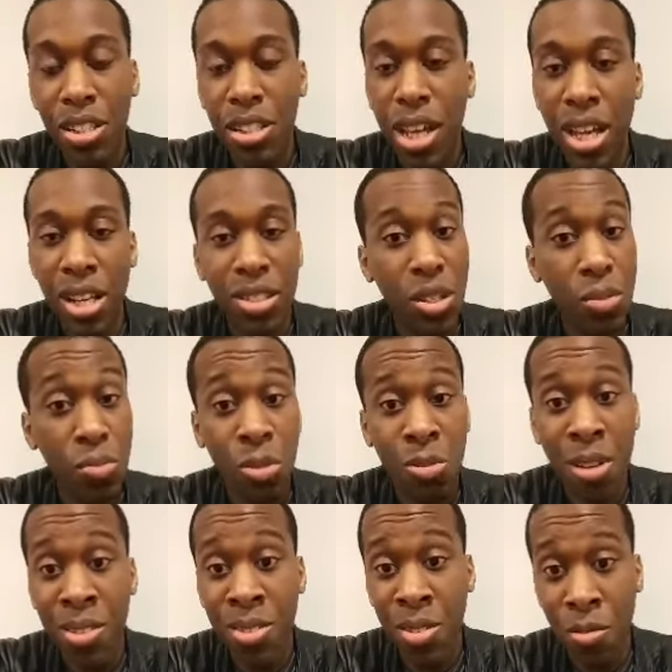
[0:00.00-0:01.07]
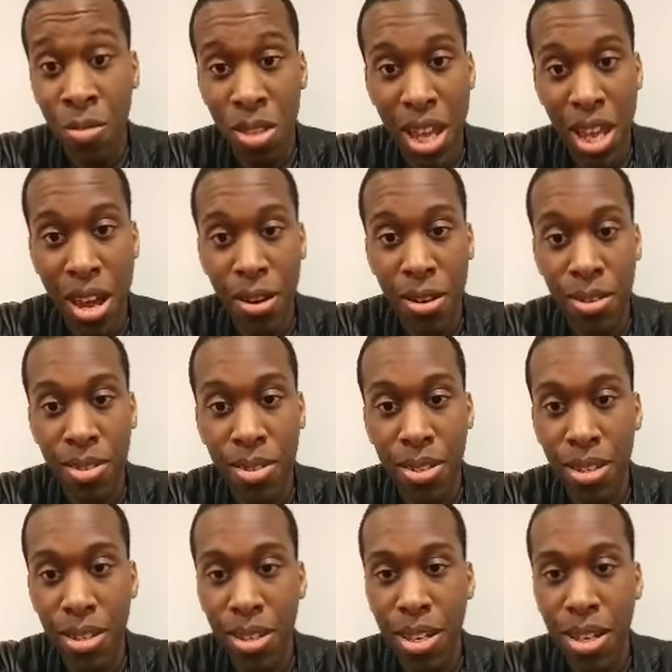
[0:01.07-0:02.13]
changed and progressed over the years,
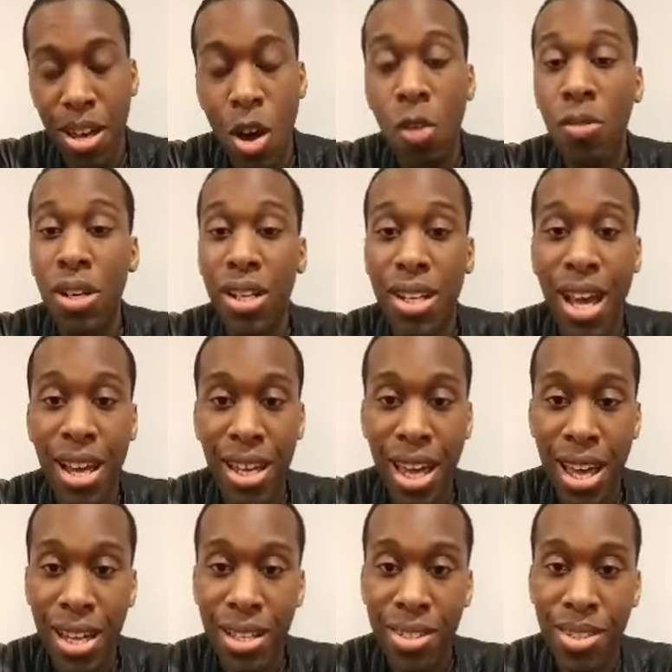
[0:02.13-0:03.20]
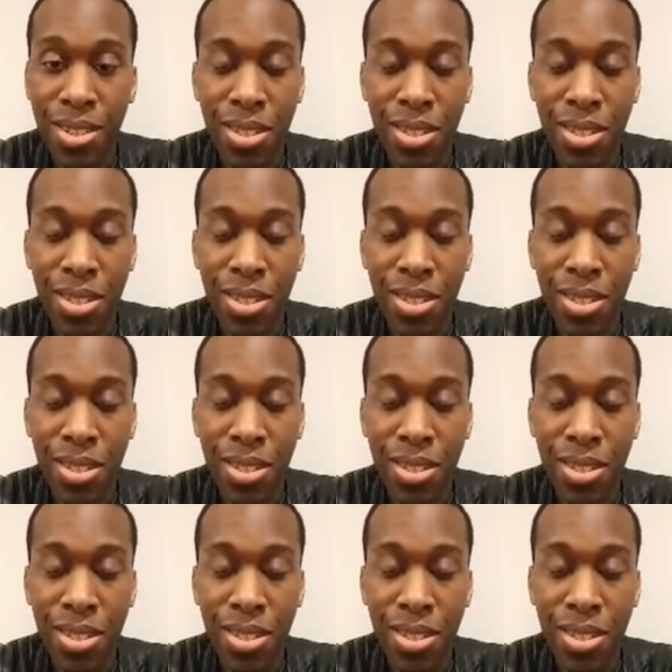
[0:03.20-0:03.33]
over the decades.